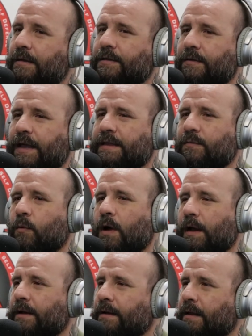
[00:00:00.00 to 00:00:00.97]
So that's
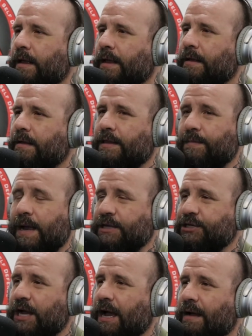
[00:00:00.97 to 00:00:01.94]
one. Like, it's my
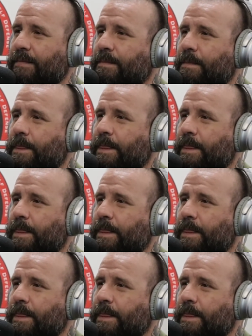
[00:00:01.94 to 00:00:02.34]
job.